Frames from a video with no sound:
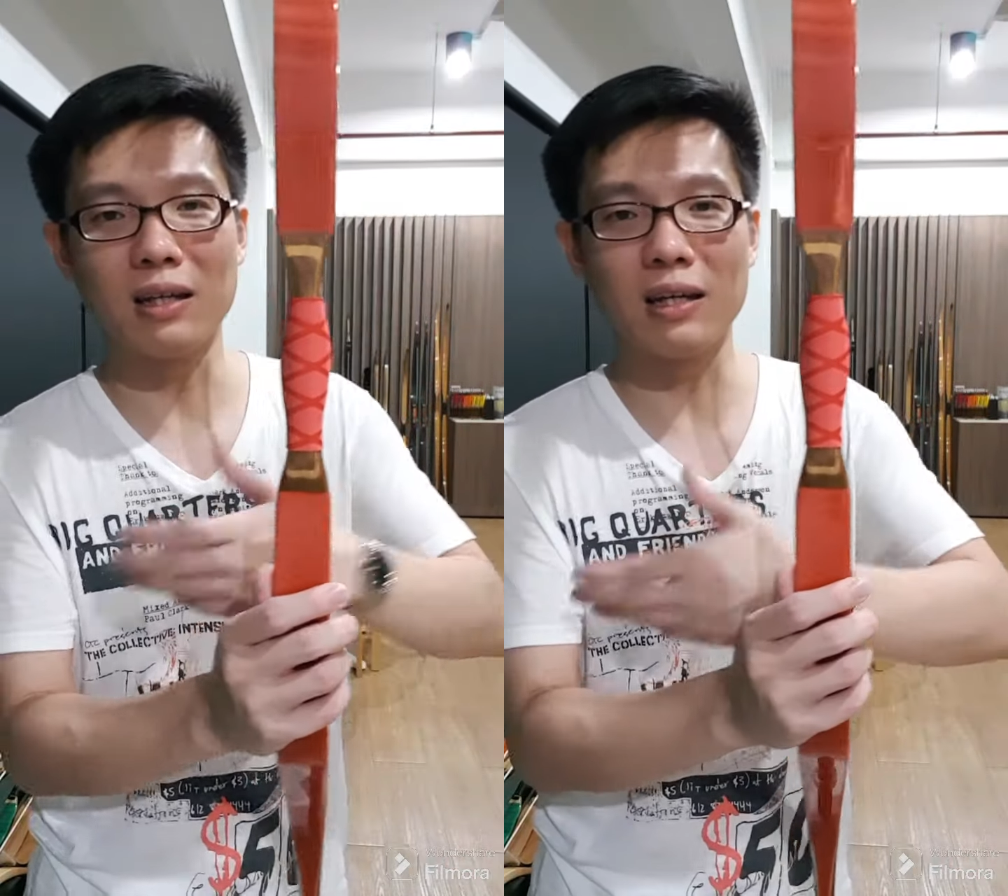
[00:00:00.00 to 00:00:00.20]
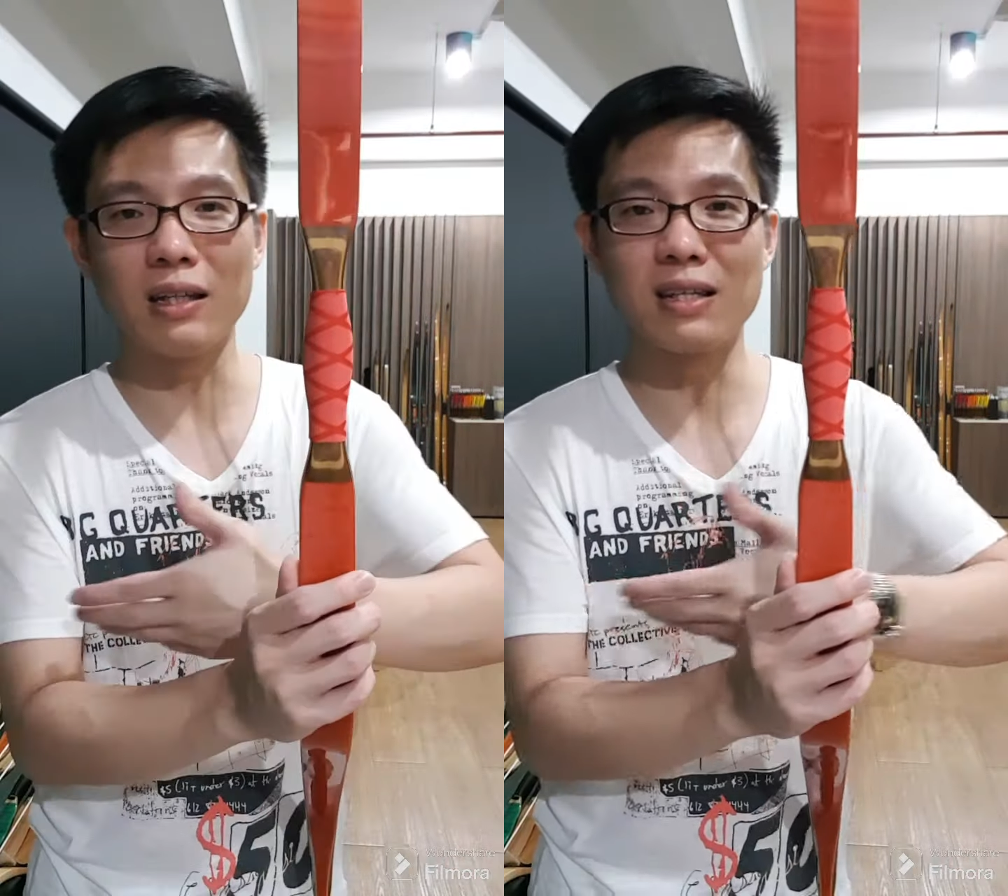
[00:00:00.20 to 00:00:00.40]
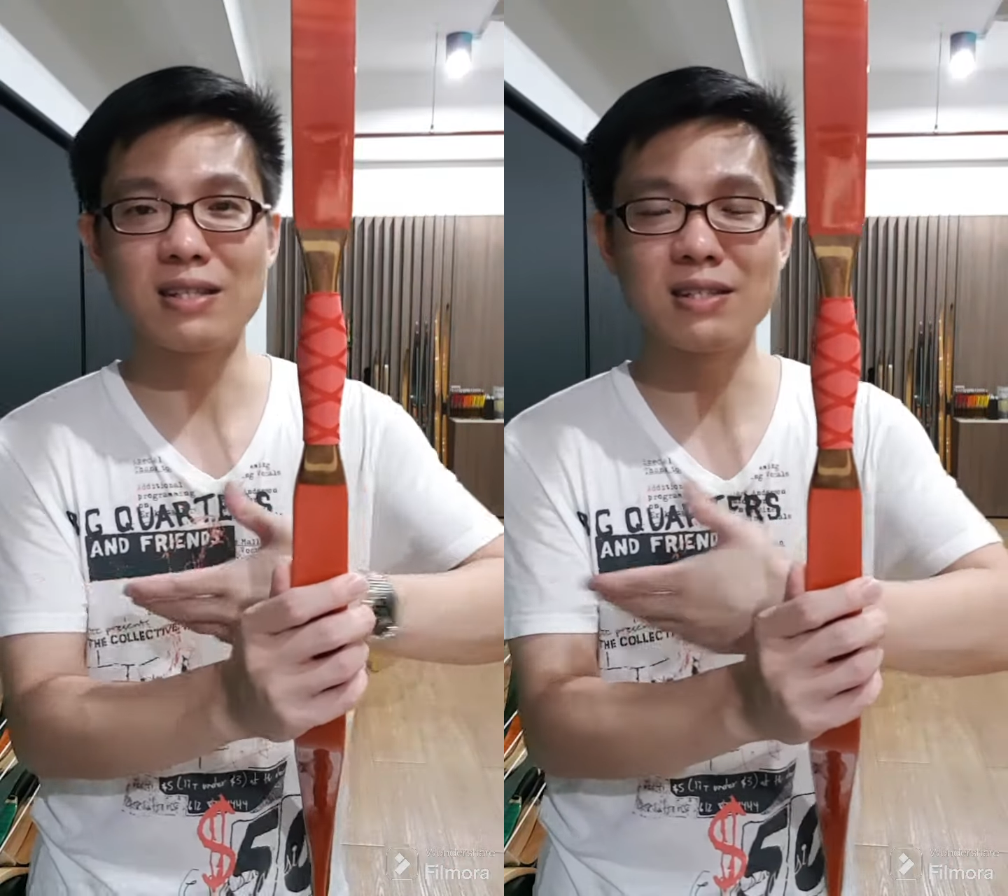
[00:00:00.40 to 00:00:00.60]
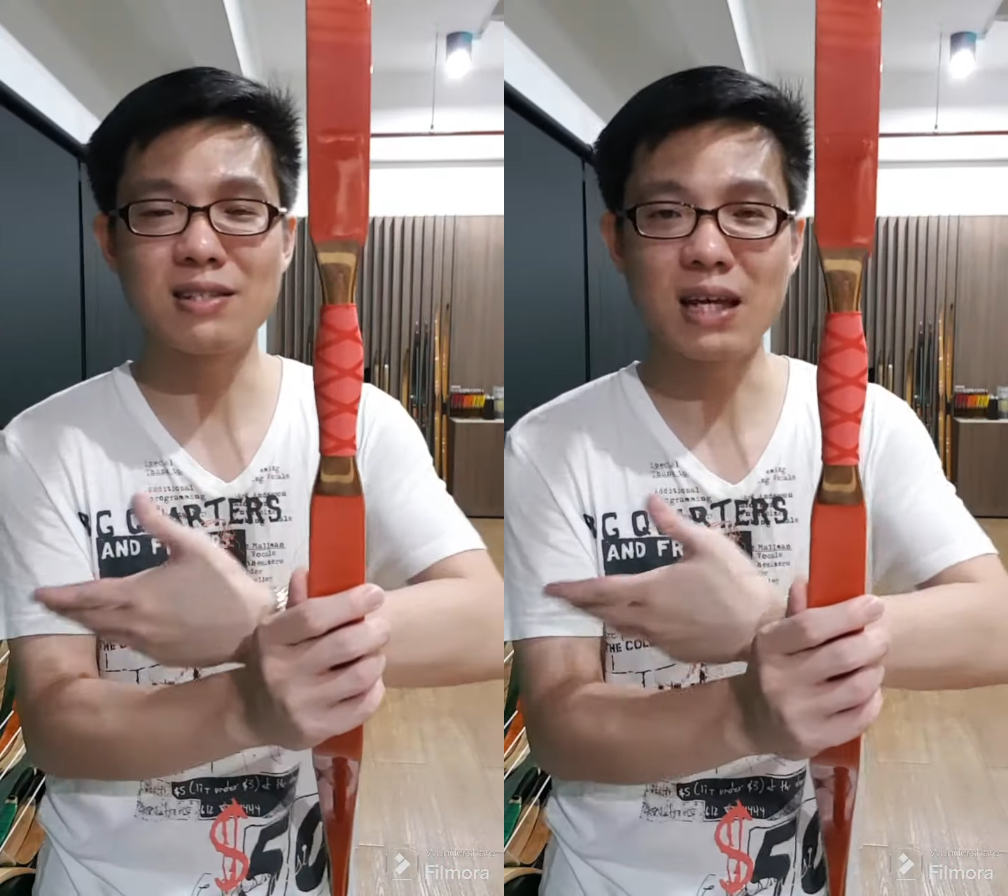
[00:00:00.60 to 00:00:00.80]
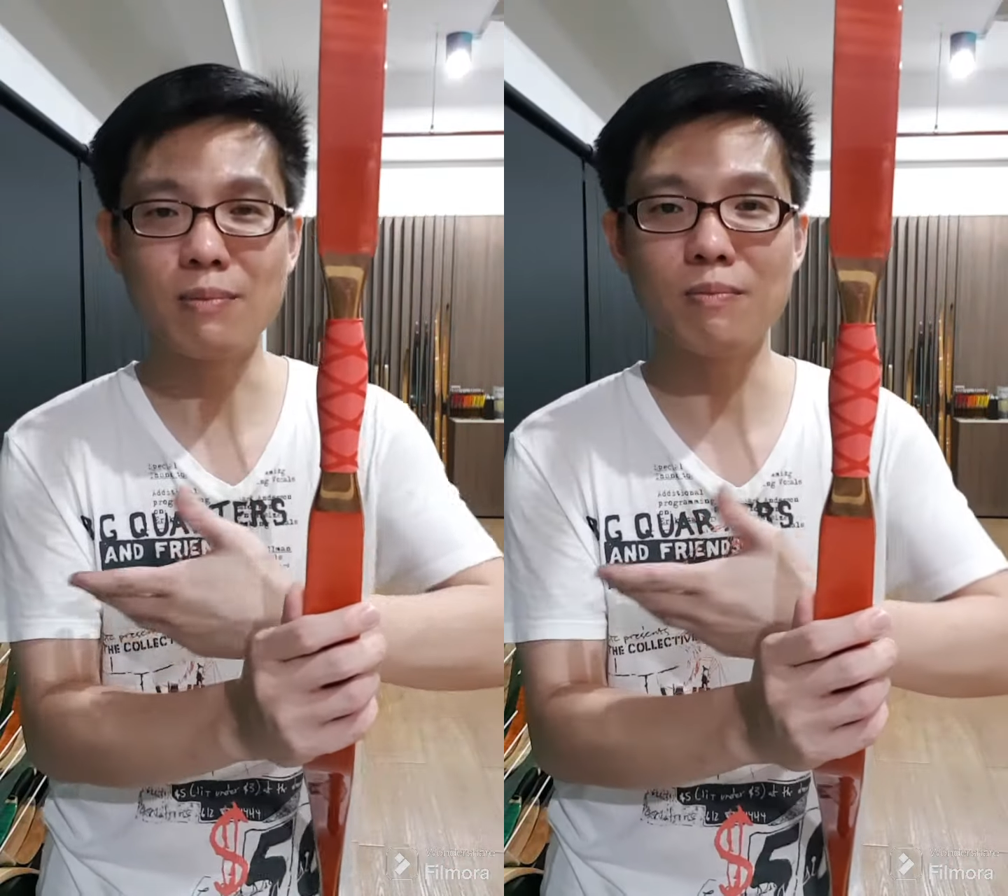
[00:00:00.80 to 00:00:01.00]
in the
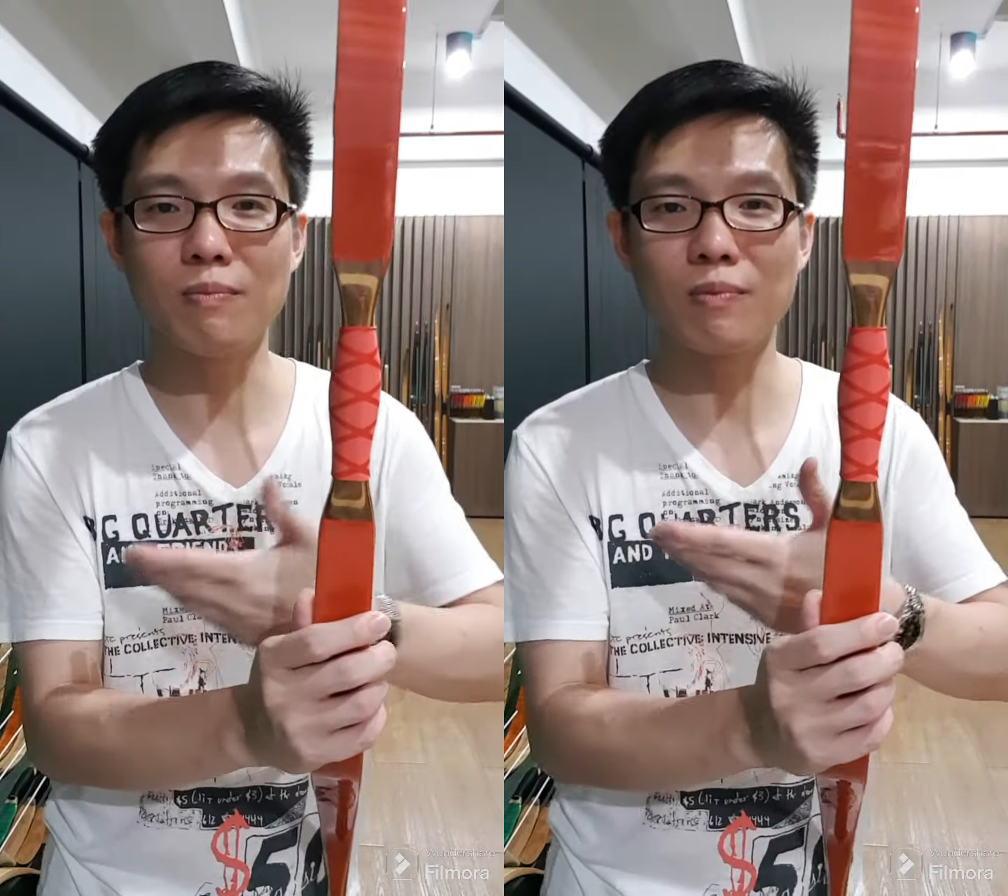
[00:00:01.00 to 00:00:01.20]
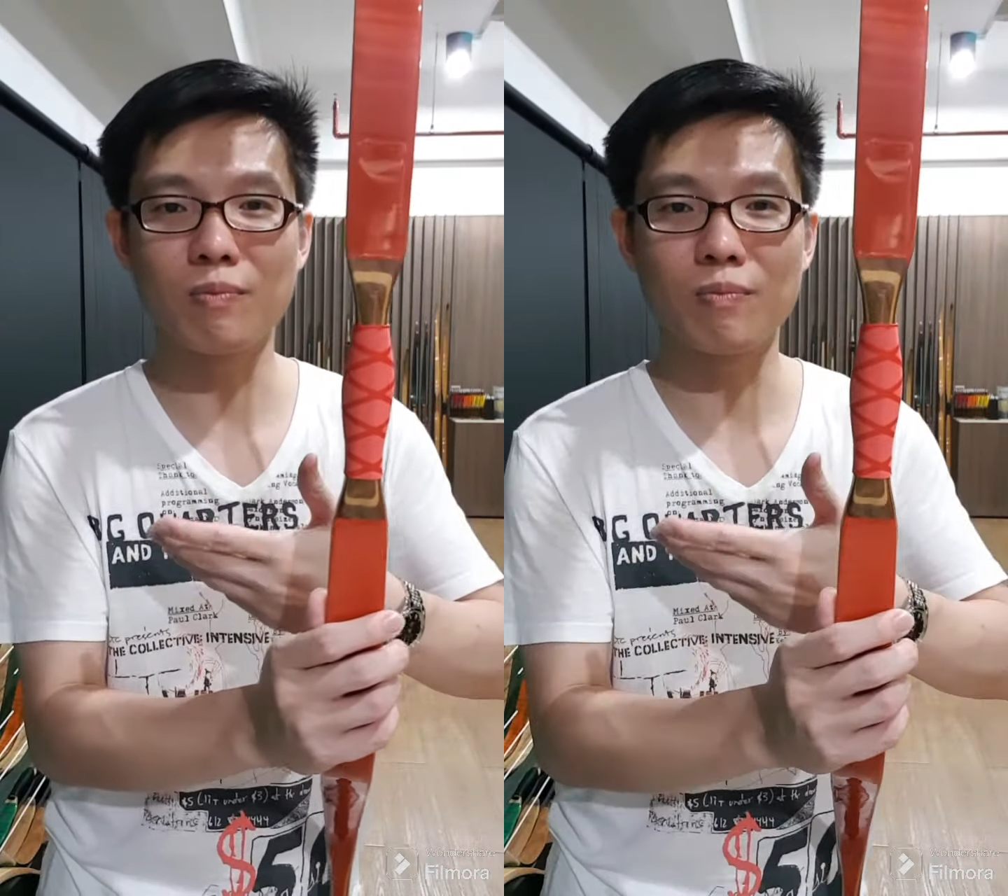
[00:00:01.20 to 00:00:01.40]
same